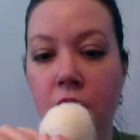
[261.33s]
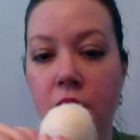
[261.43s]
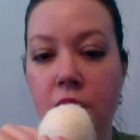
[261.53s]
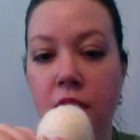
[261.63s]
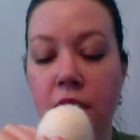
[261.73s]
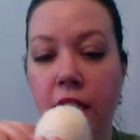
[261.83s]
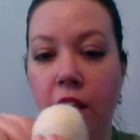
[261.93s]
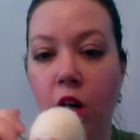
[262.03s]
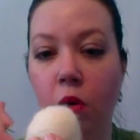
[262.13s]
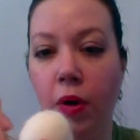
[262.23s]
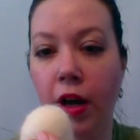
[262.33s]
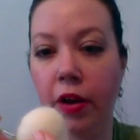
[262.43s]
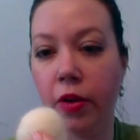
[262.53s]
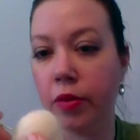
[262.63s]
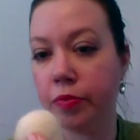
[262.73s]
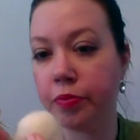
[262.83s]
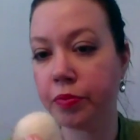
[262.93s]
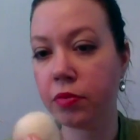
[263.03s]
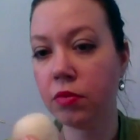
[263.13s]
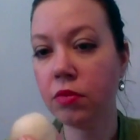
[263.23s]
This can take a while
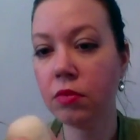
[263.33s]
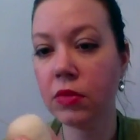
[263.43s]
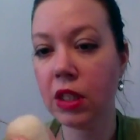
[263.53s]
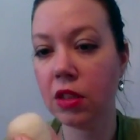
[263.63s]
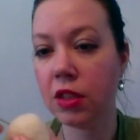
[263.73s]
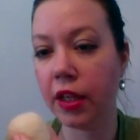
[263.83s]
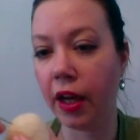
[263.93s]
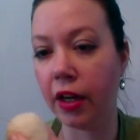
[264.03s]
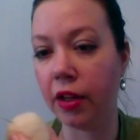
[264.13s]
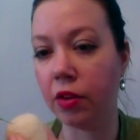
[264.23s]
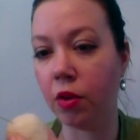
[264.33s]
to get it